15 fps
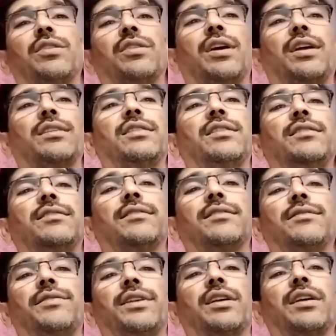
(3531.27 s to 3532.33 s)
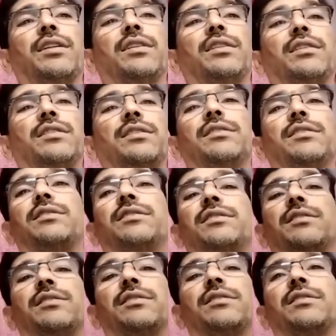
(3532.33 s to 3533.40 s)
like this we can
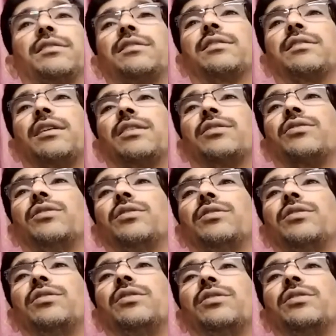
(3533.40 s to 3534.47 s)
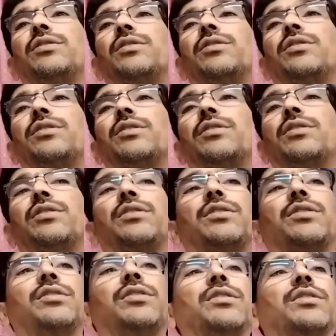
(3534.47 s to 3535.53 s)
control.
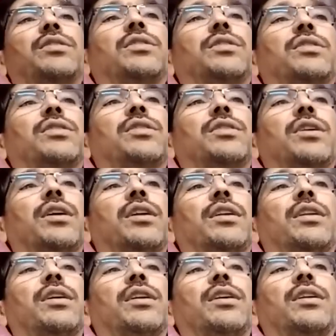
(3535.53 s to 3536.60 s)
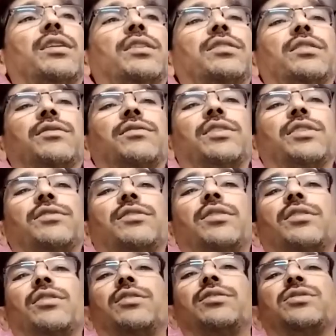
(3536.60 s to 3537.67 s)
Uh, and another one is the
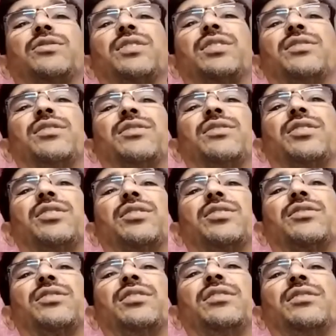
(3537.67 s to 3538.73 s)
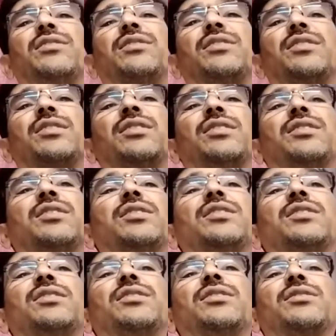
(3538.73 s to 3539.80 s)
last one is the what is this?
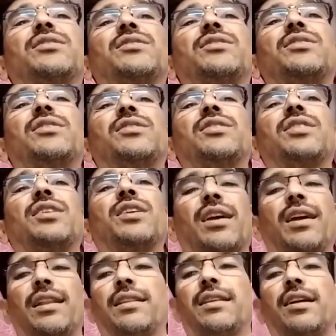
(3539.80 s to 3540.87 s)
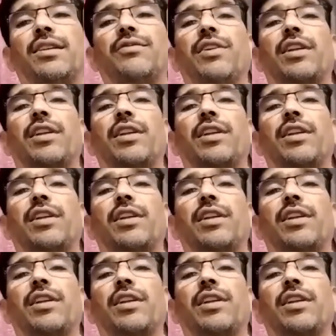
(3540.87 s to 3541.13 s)
So health and